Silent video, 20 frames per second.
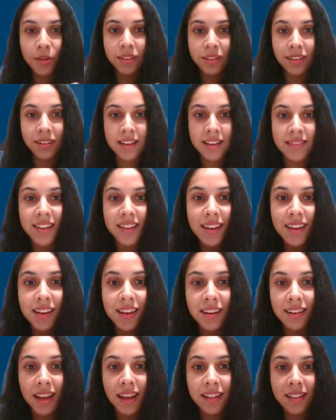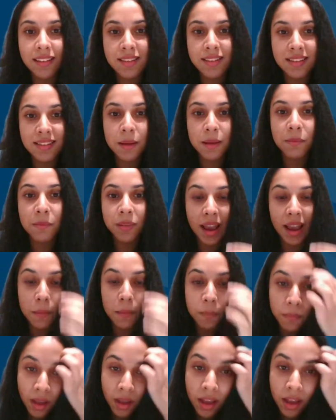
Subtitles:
testing it at the same time.